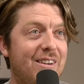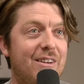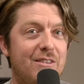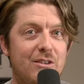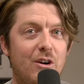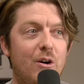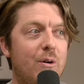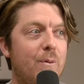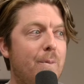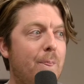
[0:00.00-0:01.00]

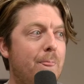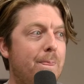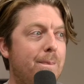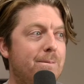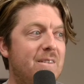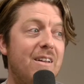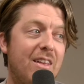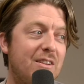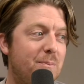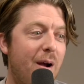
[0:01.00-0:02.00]
So
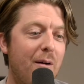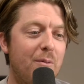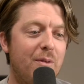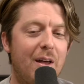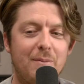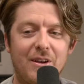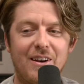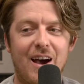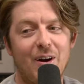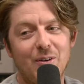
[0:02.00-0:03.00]
that's probably, I mean,
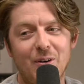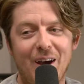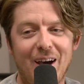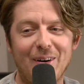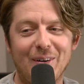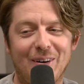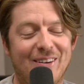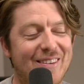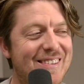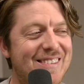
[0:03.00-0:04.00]
I don't know
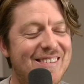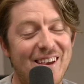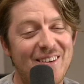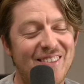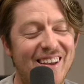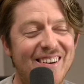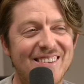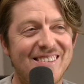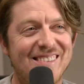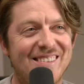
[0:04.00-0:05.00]
how safe that
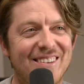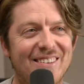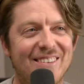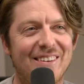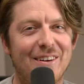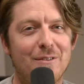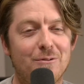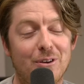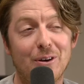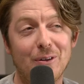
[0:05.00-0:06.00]
is to
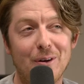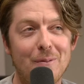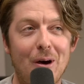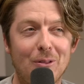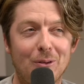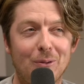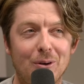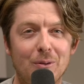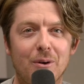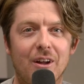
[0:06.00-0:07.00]
feel about the
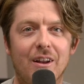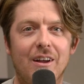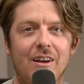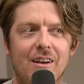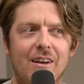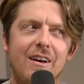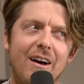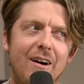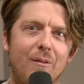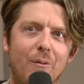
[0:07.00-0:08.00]
world, but
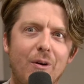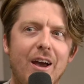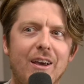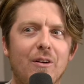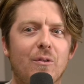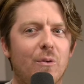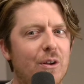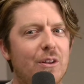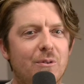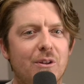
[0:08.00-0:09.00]
when I get
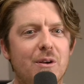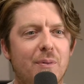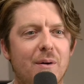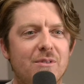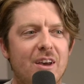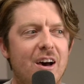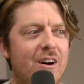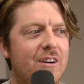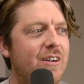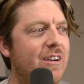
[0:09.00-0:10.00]
really, really bummed
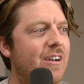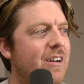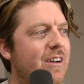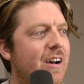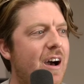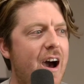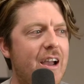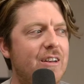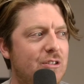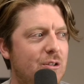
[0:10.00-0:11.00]
out,
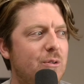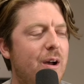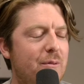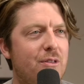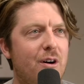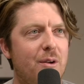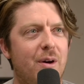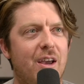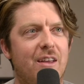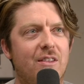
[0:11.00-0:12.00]
I do have a thought in my
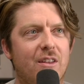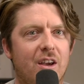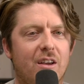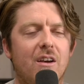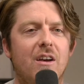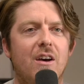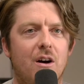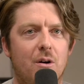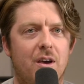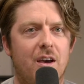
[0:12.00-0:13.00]
head that like,
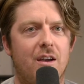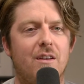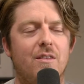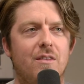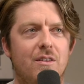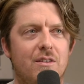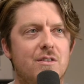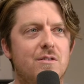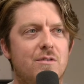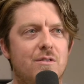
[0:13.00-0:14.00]
okay, this
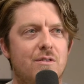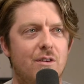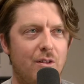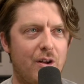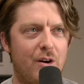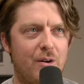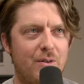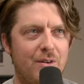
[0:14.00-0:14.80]
is the low.